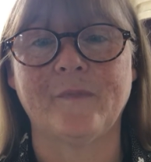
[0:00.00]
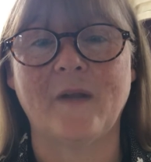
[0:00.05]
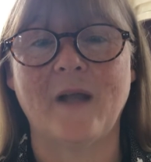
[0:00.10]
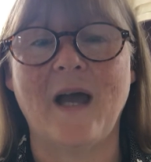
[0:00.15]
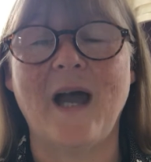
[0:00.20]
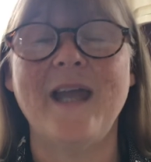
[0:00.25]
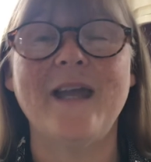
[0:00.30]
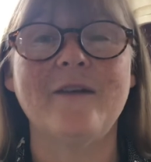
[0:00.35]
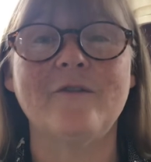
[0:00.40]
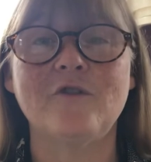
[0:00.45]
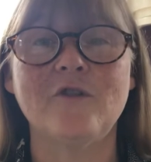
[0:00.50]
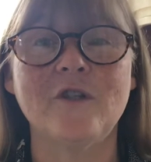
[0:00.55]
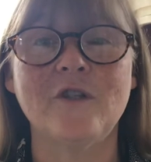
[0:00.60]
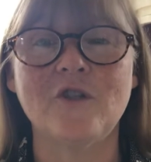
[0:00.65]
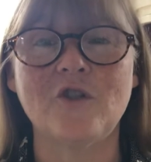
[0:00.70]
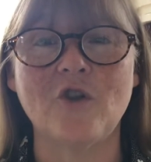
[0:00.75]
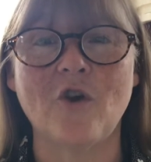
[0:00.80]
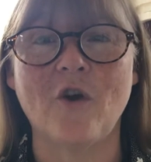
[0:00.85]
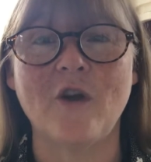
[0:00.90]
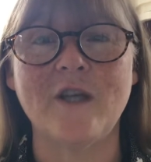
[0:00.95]
I have
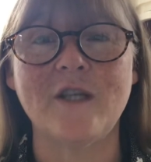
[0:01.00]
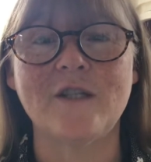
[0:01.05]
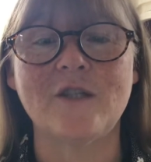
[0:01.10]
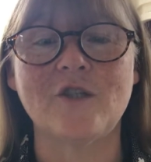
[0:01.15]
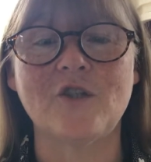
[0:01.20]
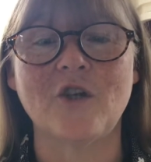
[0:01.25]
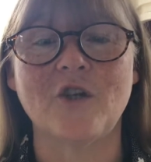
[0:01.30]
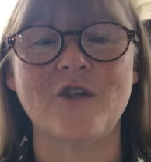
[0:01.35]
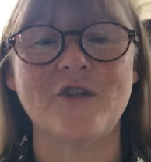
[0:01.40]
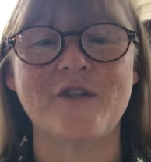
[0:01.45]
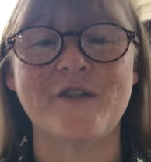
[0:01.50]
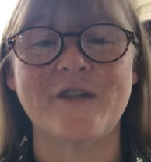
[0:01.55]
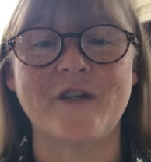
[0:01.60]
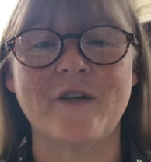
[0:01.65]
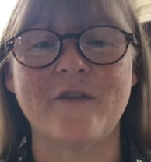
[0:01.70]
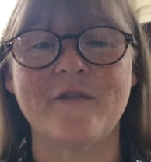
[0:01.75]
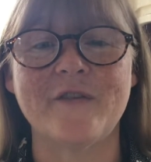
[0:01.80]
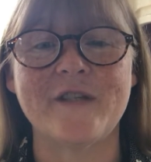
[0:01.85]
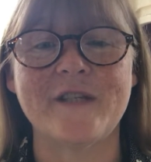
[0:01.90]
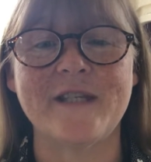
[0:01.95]
enjoyed church
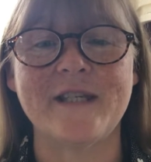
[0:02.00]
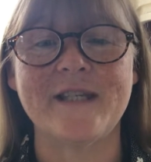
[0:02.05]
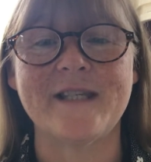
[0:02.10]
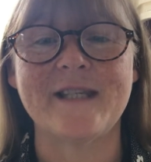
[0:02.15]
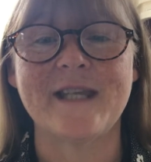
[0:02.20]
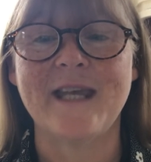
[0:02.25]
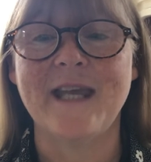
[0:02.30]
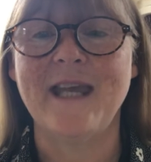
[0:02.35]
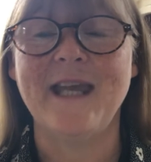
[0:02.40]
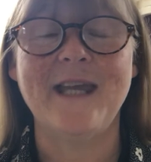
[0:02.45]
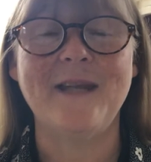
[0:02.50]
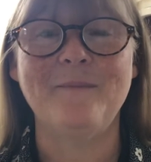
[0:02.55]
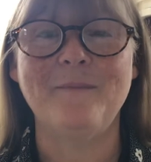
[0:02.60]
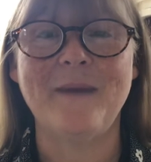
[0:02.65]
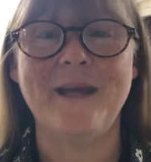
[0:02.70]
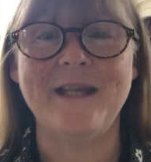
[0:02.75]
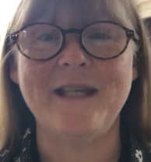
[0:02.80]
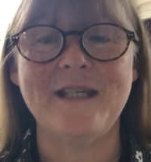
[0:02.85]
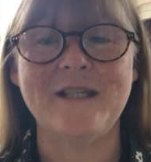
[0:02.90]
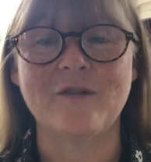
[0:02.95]
services in
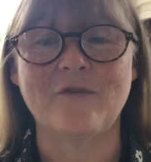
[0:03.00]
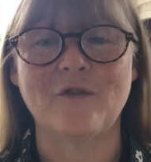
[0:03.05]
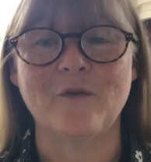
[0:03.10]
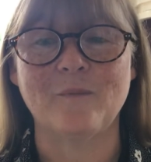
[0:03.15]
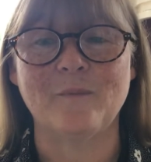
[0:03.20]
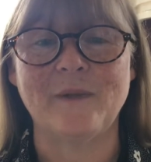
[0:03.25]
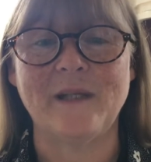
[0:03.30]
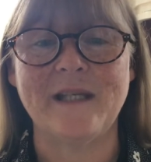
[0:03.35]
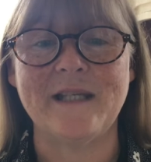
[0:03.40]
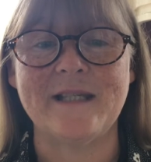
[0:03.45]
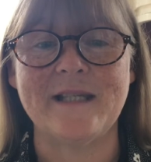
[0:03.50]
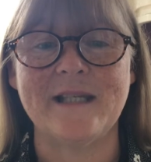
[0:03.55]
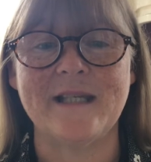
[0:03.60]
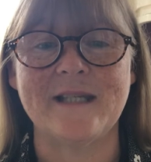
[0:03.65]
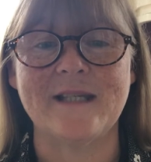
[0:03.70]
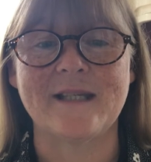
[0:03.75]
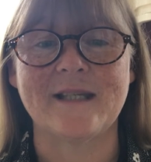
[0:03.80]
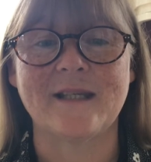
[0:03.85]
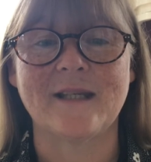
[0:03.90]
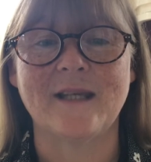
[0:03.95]
many different
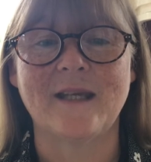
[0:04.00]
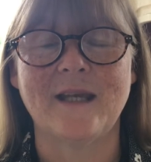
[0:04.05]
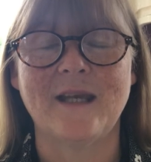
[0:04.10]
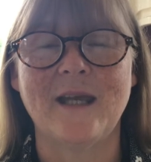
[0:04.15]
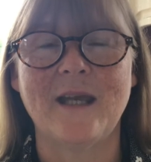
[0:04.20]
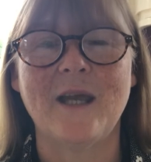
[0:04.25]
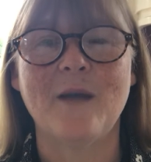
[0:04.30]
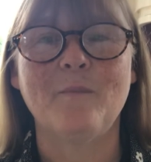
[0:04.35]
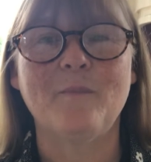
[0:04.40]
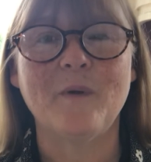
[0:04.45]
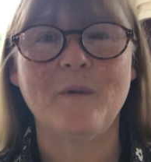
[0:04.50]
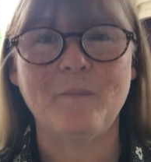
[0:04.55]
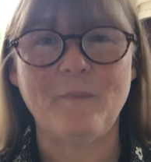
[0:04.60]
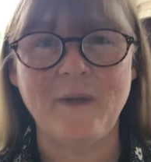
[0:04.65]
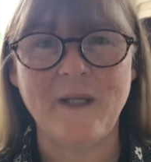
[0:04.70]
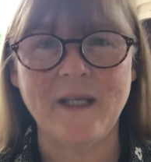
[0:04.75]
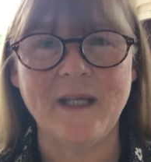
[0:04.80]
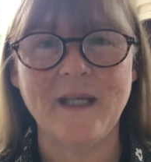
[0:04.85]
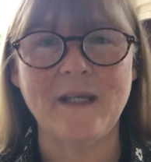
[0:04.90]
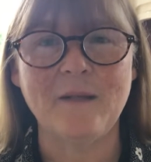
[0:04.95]
places, but
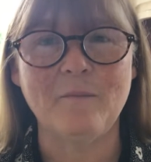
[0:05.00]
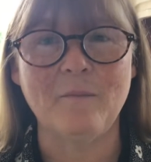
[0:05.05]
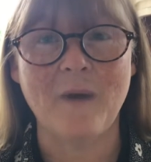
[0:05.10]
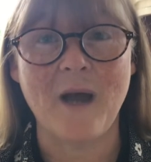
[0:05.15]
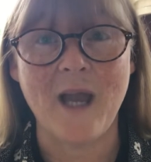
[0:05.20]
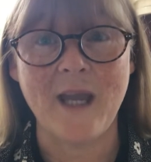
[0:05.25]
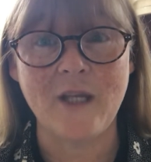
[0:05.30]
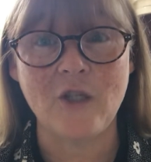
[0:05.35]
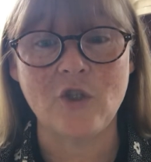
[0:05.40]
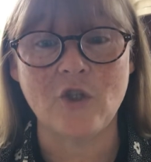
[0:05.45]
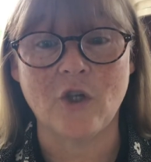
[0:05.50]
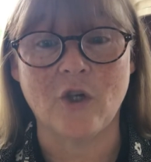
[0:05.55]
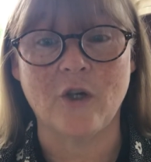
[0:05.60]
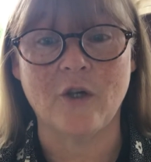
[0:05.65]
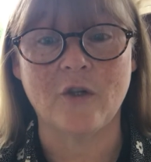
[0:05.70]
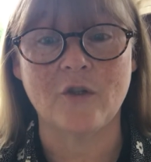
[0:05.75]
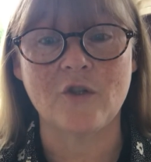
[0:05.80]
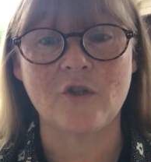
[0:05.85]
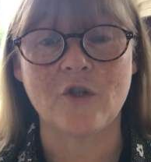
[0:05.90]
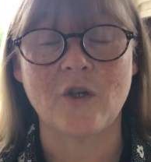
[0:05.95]
being in my
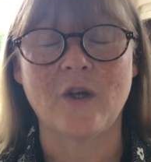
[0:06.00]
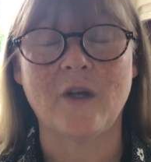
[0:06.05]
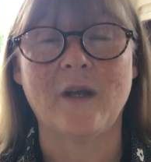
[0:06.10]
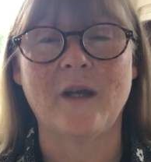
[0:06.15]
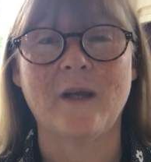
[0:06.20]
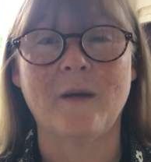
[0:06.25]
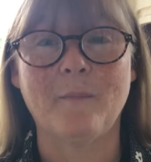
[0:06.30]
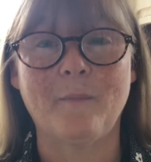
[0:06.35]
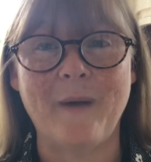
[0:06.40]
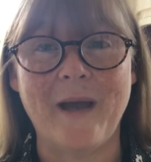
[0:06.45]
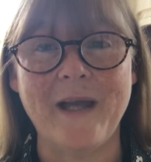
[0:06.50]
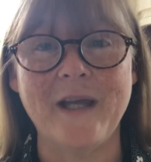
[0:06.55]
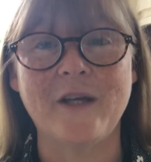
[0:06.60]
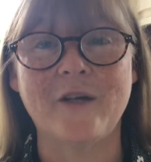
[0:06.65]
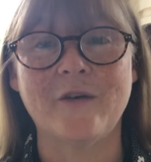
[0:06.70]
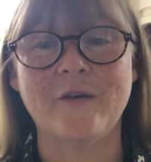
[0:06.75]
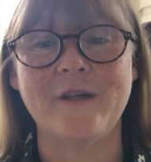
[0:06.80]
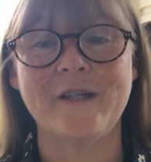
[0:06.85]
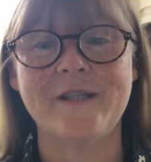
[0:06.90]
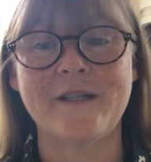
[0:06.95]
church,
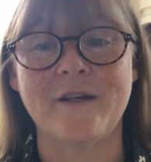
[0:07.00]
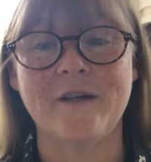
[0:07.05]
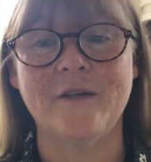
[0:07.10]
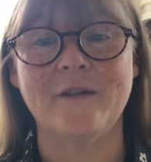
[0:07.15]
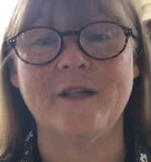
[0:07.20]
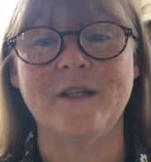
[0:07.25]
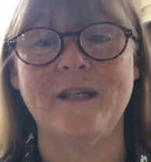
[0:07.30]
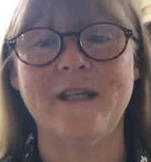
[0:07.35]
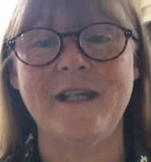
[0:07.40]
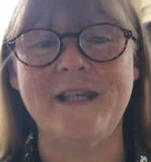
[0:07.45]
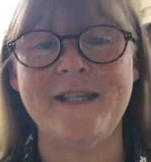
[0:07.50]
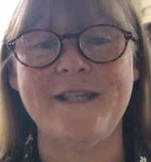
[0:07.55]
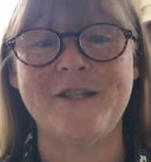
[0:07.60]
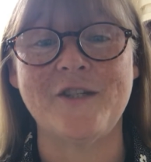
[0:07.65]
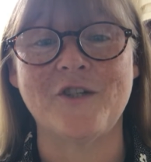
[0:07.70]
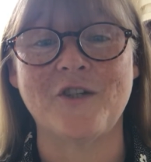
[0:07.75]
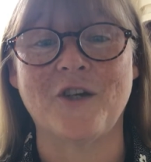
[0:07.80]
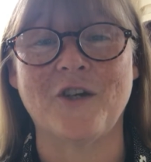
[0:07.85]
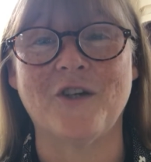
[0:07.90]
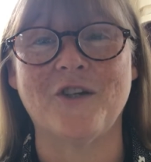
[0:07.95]
Banchory Town in East
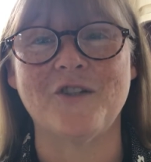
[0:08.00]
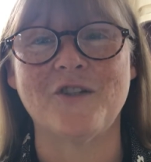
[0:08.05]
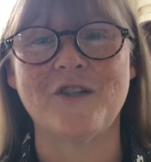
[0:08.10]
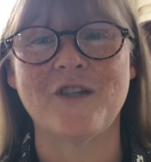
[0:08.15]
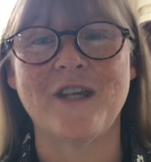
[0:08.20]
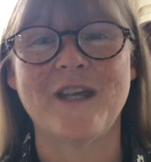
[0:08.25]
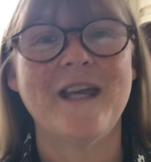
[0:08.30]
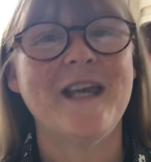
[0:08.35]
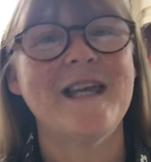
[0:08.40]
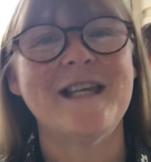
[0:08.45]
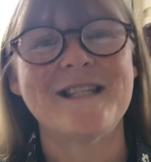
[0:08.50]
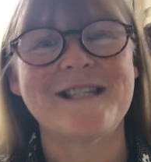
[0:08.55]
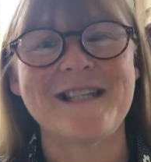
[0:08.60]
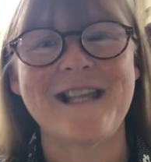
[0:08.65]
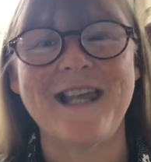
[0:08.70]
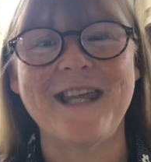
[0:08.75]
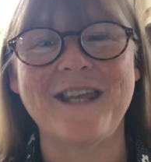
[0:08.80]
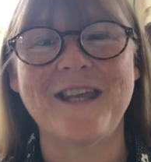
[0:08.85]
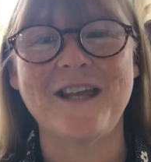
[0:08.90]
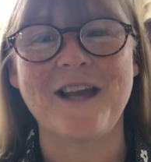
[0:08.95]
Church, is
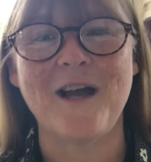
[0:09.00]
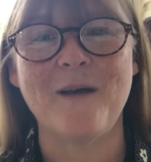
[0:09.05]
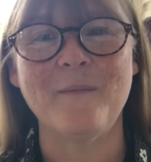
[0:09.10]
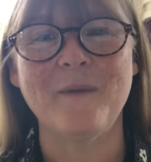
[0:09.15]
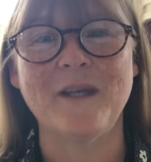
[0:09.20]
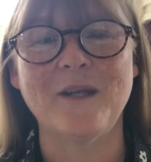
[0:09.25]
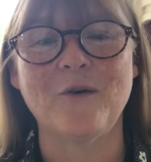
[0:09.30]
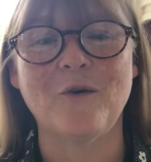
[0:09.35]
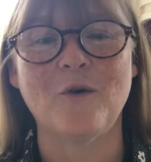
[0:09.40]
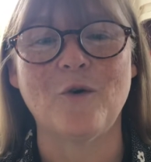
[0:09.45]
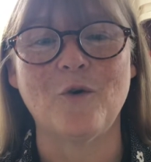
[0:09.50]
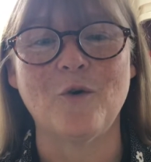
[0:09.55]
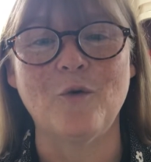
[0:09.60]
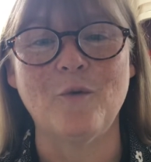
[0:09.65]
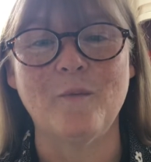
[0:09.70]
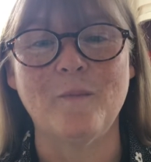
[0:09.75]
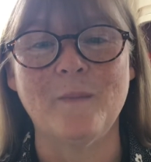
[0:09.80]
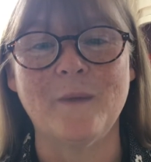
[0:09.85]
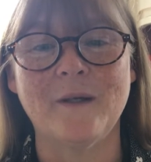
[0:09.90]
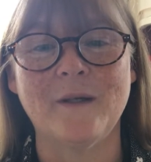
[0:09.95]
like coming
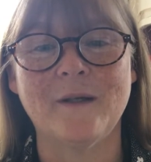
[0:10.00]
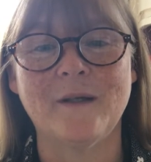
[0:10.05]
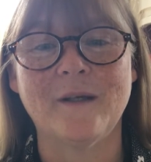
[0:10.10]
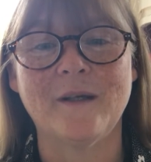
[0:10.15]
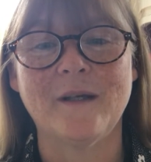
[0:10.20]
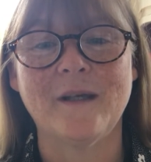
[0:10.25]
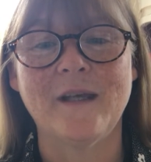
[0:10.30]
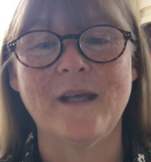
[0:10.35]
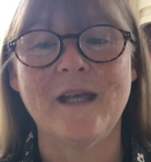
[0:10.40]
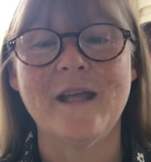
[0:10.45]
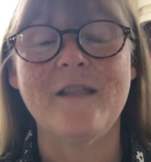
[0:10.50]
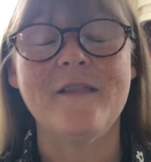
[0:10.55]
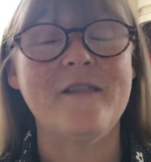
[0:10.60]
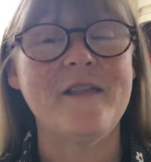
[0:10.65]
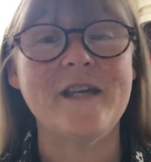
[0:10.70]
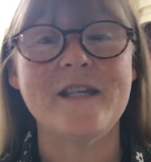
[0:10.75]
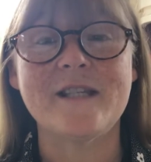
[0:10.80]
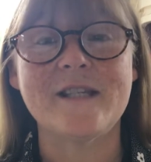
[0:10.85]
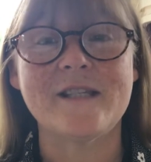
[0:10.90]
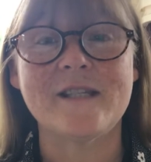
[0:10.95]
home.
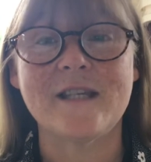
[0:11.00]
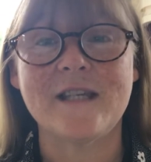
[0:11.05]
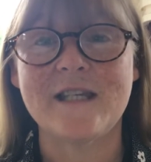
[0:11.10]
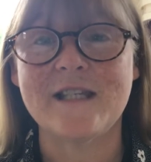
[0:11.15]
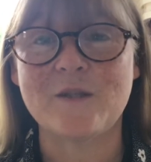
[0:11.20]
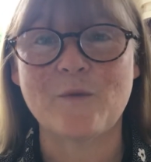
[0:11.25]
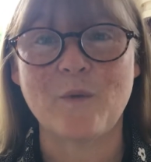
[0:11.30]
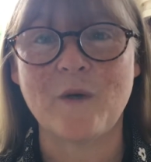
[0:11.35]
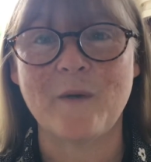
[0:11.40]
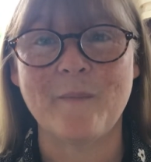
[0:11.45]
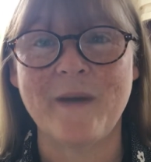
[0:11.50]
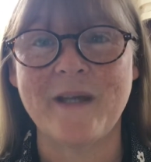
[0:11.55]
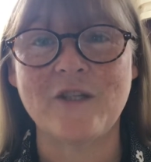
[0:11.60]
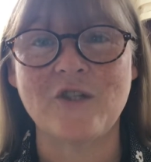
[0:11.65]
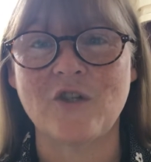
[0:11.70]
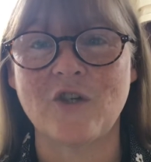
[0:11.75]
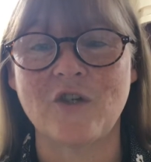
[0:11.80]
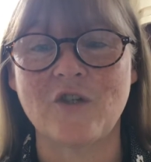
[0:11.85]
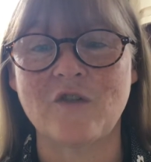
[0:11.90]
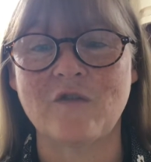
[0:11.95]
This is where my
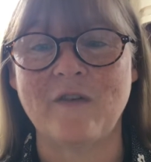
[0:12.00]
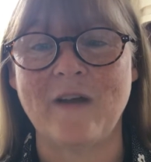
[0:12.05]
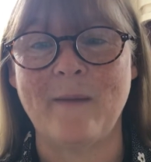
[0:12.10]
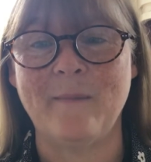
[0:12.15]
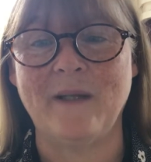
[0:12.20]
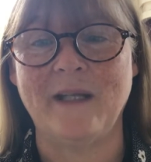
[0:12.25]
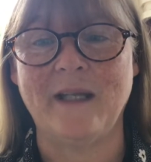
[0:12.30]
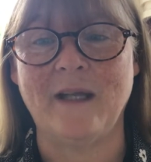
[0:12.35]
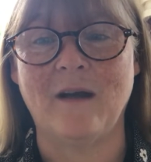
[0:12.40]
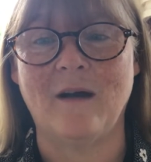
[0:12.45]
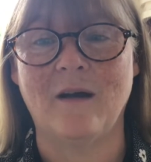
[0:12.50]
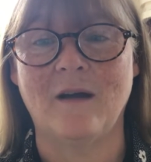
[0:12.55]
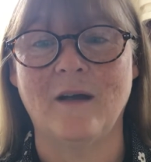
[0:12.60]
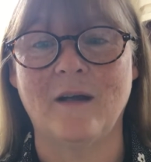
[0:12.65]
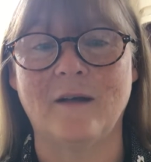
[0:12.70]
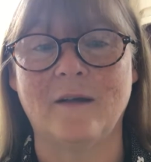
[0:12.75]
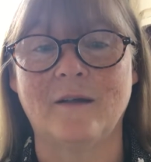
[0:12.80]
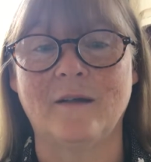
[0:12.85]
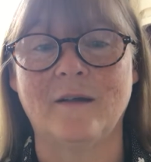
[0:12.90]
church family are.